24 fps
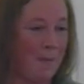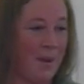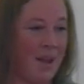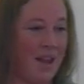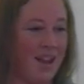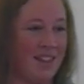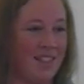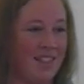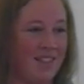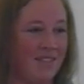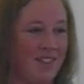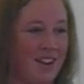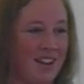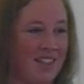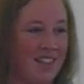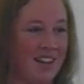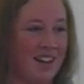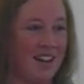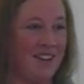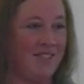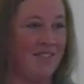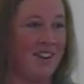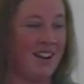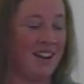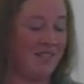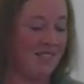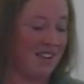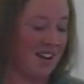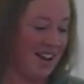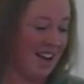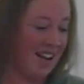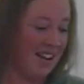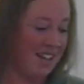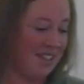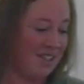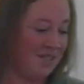but the fact that I even have to
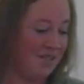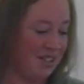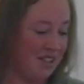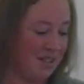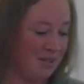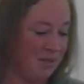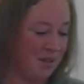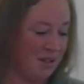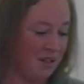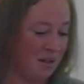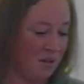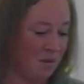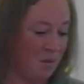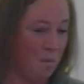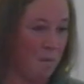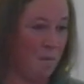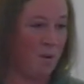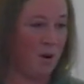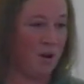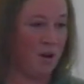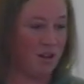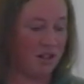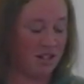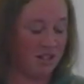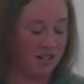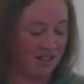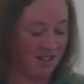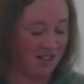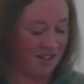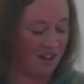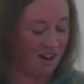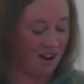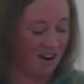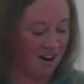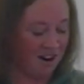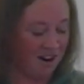ask for someone to push the
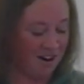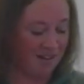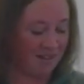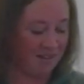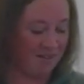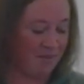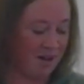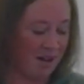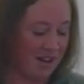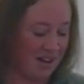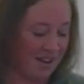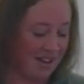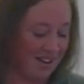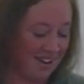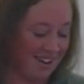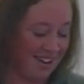cart, man.